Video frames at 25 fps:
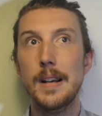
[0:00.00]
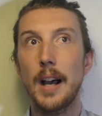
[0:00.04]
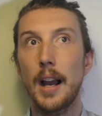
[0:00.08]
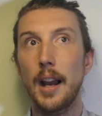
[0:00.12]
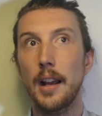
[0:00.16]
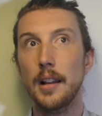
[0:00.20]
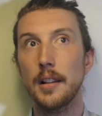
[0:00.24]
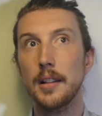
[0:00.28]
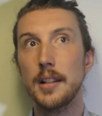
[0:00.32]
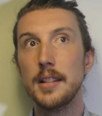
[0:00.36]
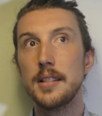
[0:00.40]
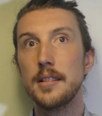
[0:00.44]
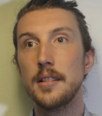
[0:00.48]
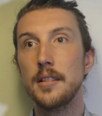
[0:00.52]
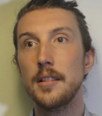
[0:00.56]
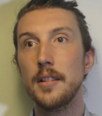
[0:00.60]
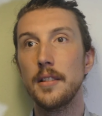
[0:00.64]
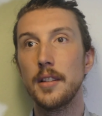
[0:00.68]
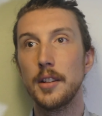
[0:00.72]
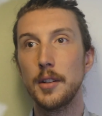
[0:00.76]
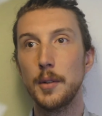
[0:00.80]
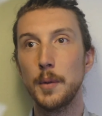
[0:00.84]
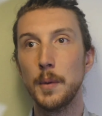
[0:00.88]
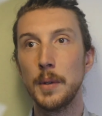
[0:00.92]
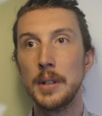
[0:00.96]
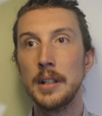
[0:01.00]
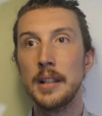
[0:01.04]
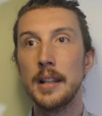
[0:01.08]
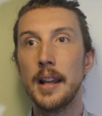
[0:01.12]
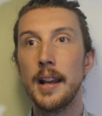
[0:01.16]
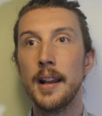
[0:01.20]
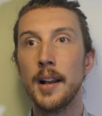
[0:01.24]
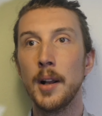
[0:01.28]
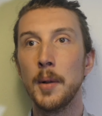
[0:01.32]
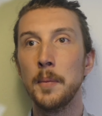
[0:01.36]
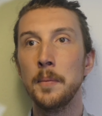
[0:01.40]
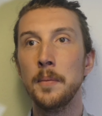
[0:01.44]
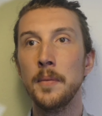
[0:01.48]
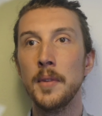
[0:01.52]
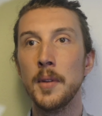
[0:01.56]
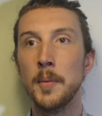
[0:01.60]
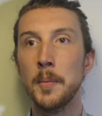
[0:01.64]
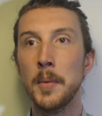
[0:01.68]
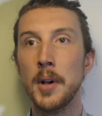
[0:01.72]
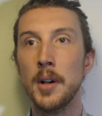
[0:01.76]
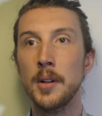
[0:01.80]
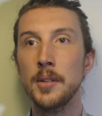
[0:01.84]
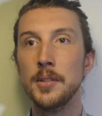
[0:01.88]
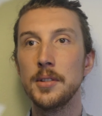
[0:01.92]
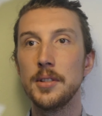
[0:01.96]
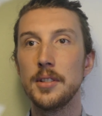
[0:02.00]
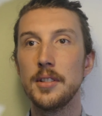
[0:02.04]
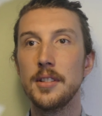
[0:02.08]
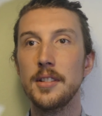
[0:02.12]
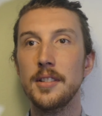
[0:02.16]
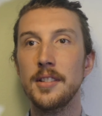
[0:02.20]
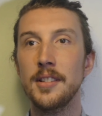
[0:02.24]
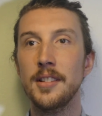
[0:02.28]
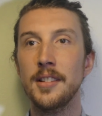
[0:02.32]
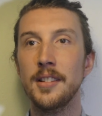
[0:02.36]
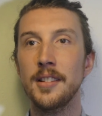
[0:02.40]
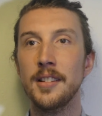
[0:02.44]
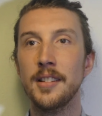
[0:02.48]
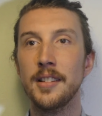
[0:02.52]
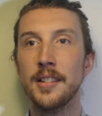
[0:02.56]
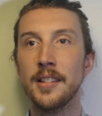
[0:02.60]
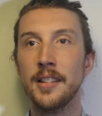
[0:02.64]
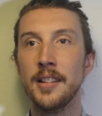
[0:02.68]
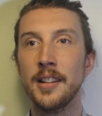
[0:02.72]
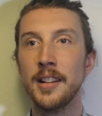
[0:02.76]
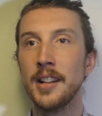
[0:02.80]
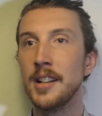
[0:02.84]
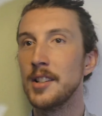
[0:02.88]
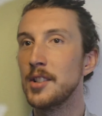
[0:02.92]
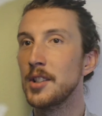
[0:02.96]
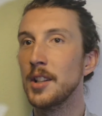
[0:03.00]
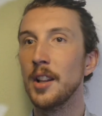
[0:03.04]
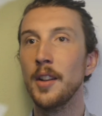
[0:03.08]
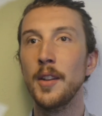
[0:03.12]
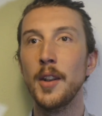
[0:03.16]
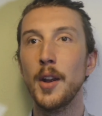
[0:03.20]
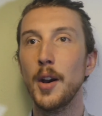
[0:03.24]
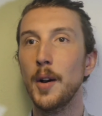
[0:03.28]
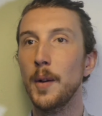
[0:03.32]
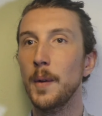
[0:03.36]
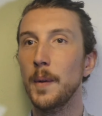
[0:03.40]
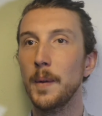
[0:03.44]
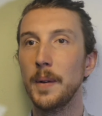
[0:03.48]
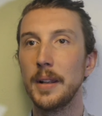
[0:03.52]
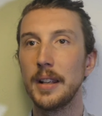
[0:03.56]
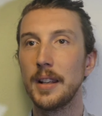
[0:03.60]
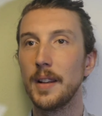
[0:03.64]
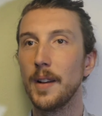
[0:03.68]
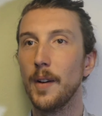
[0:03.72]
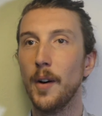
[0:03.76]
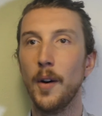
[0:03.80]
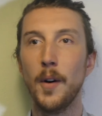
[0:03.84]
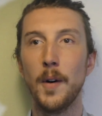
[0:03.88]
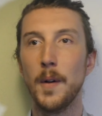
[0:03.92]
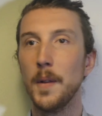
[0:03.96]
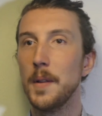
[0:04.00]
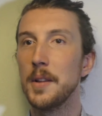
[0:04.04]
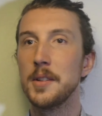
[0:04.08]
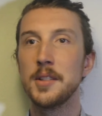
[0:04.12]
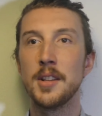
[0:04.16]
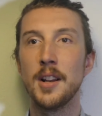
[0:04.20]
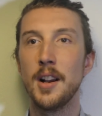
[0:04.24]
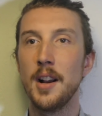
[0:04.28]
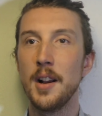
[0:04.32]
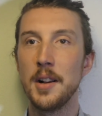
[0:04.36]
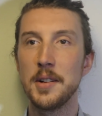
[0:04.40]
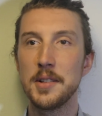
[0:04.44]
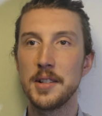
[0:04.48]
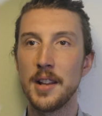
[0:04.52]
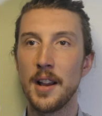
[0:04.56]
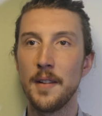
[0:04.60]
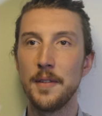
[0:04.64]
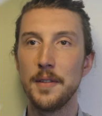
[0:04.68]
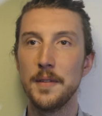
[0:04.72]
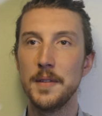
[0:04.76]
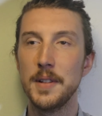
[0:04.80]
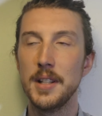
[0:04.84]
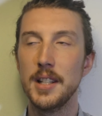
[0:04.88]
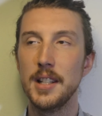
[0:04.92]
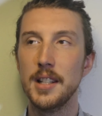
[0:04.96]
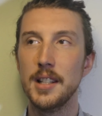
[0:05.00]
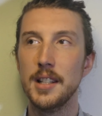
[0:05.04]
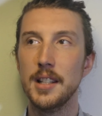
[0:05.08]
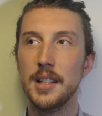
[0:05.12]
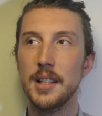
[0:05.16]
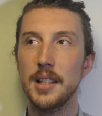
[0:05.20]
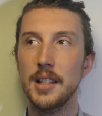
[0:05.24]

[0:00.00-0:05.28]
I listened to the Green Day album the most. And I still know like all the songs off of it.